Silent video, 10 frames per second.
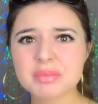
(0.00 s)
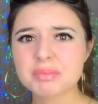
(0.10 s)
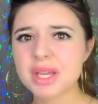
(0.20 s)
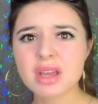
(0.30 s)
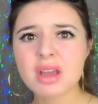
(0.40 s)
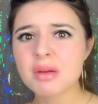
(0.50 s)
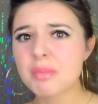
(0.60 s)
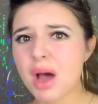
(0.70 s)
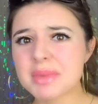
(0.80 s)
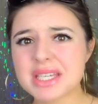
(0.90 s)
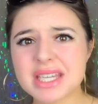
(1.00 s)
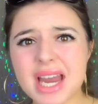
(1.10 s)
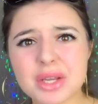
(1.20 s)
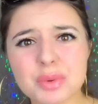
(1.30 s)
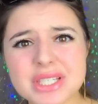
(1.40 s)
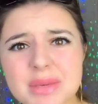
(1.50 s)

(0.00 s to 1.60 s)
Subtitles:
But Mommy and Daddy always give me...